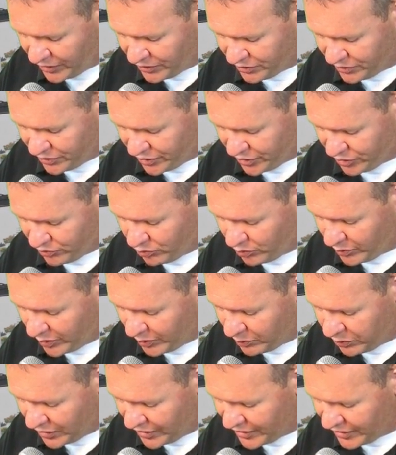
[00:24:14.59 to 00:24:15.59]
Your
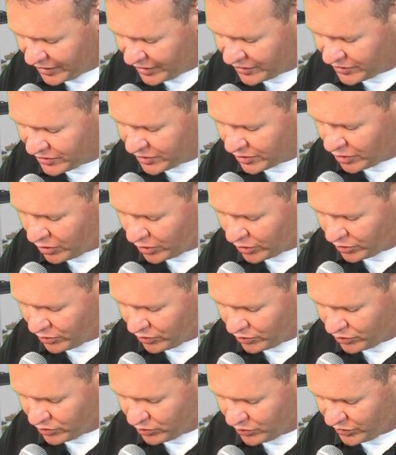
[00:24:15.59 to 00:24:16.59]
Patriots will be playing against the
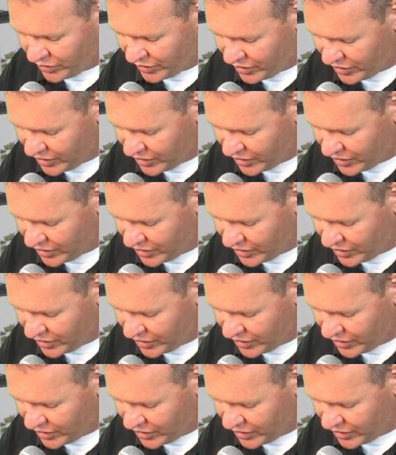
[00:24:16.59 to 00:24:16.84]
Cardinals